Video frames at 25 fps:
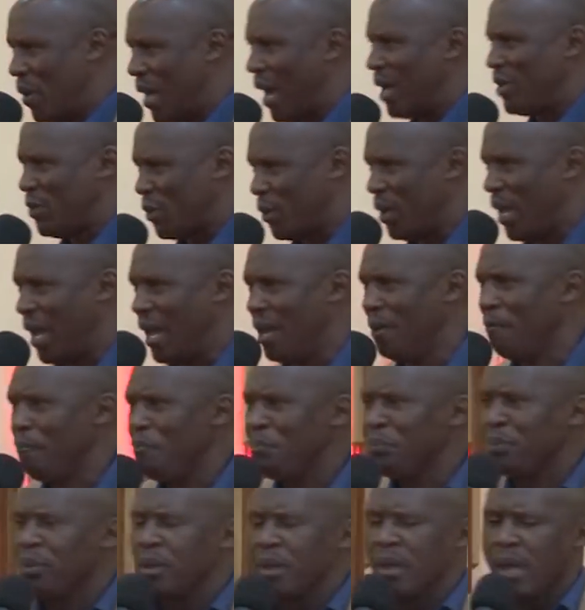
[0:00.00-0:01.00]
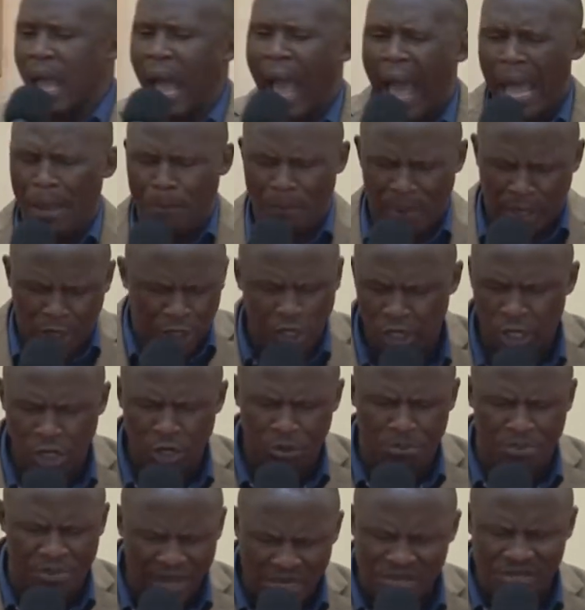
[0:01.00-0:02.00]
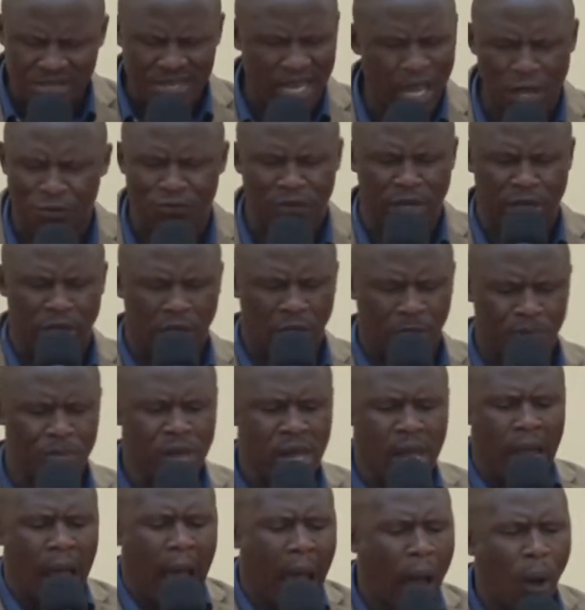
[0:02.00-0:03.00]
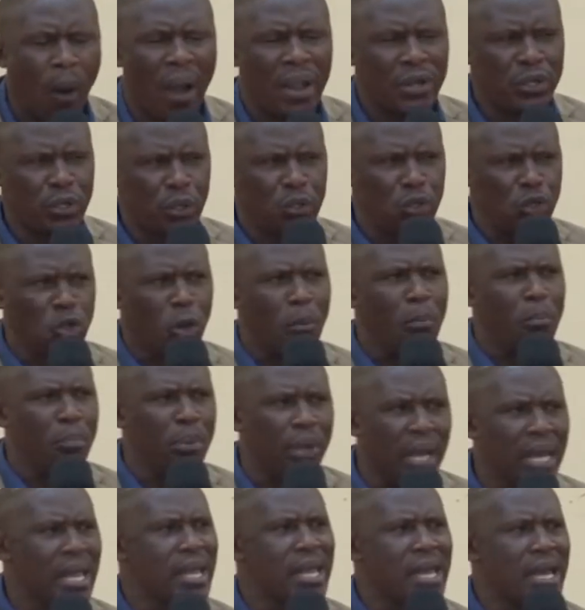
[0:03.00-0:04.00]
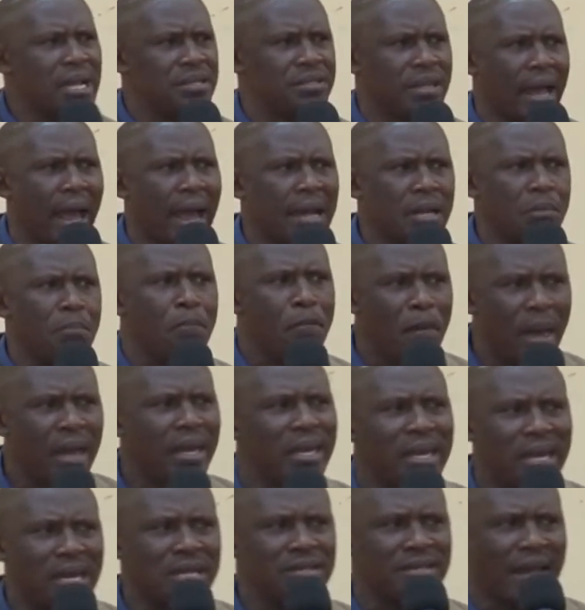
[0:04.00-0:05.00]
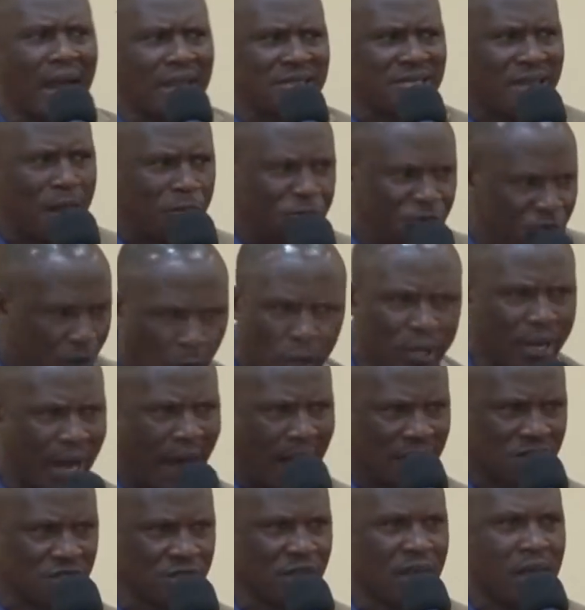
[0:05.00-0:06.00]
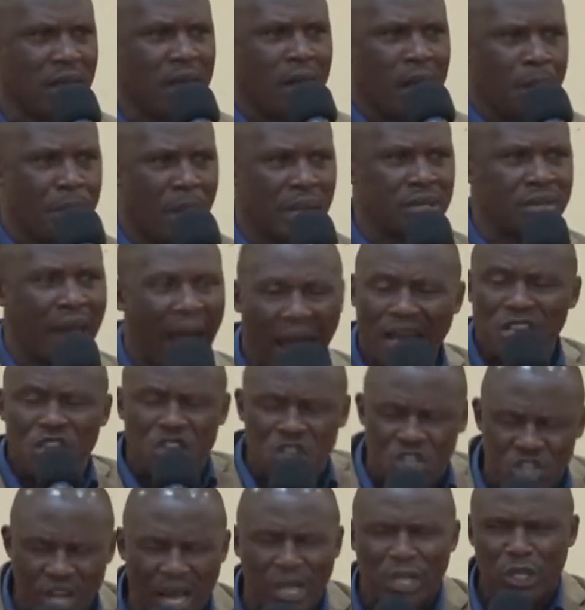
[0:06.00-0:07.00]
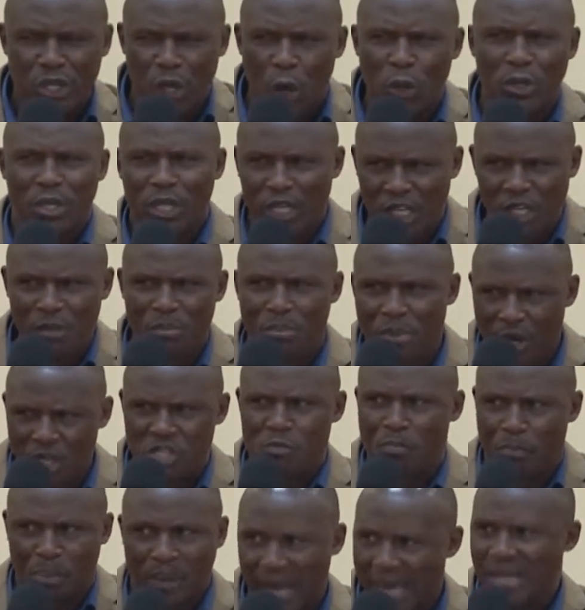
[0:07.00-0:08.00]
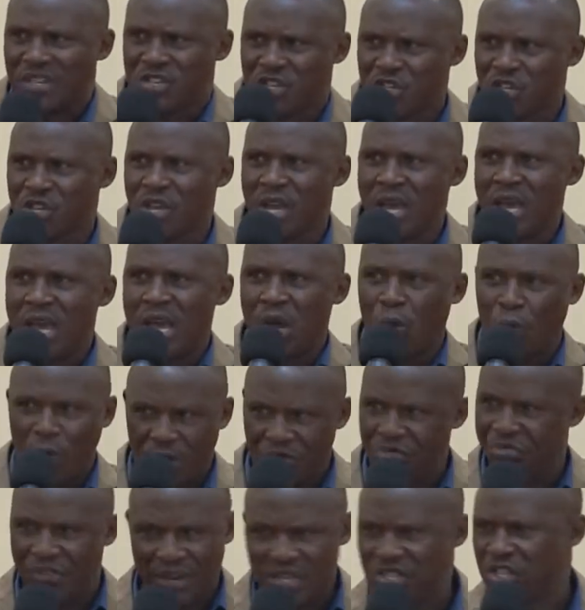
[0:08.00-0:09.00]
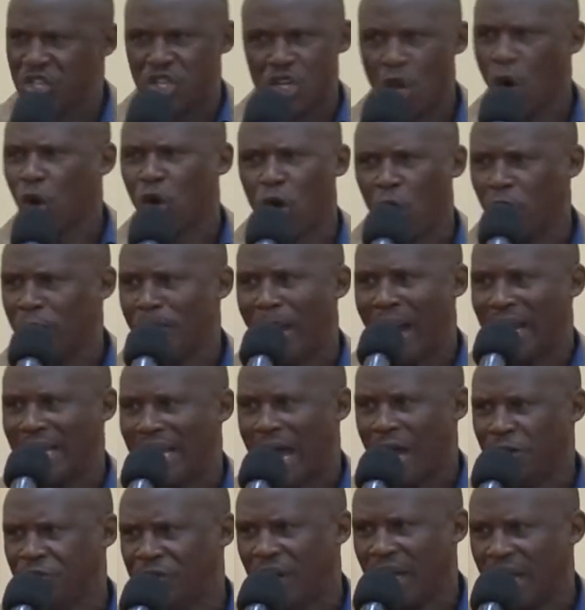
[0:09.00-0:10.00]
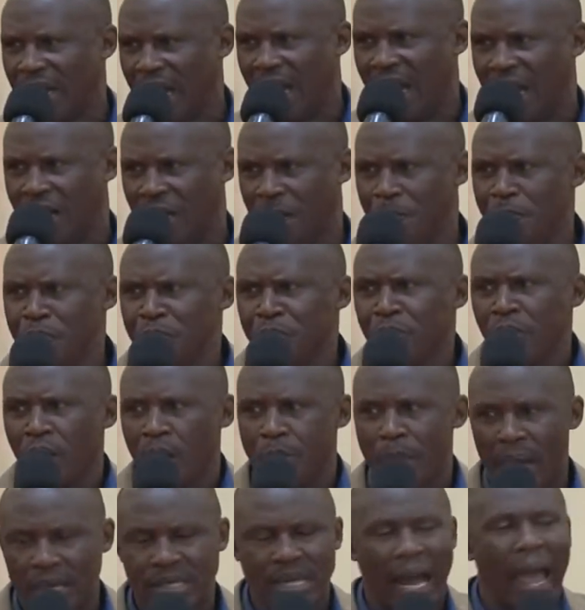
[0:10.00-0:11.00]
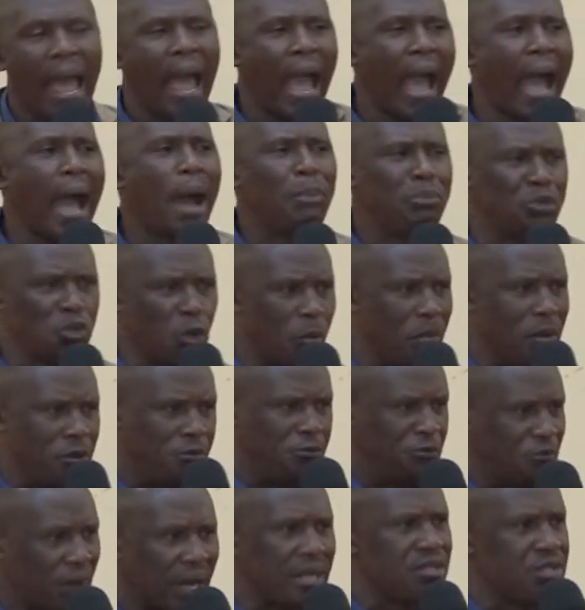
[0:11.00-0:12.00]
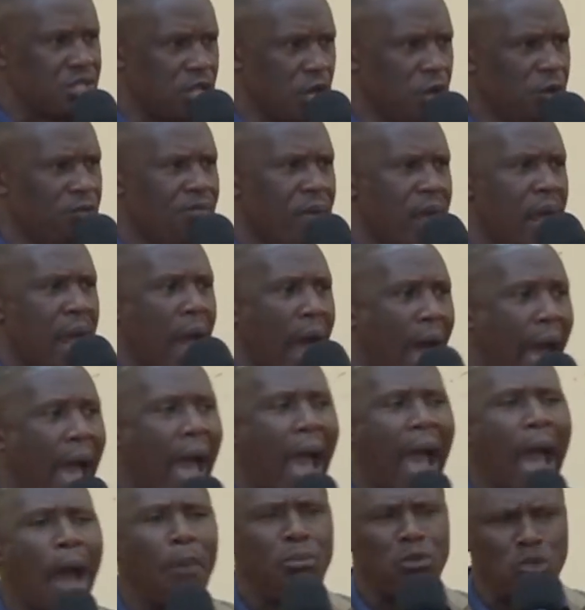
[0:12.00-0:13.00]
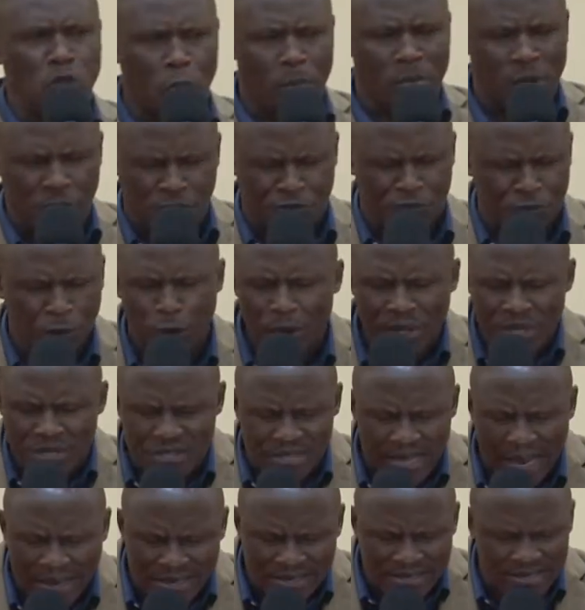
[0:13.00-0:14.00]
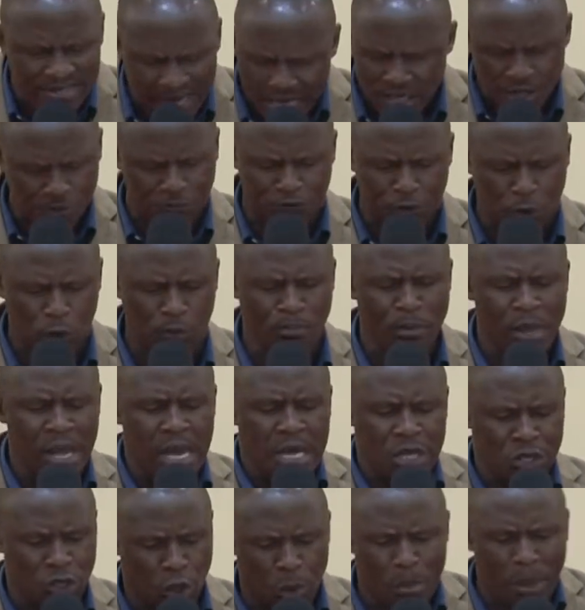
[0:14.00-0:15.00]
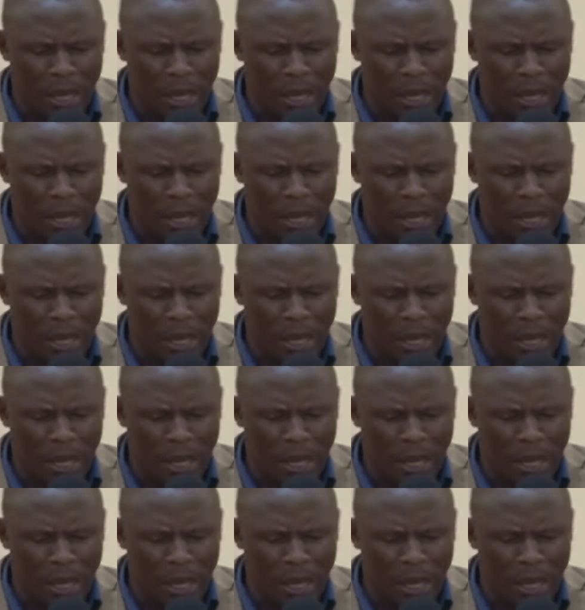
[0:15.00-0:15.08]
we are today? I believe this evening, I want you to bring it and make it as a focus that I shall not leave this place with this yoke on my life again. That I have to be effective, I have to be fully successful to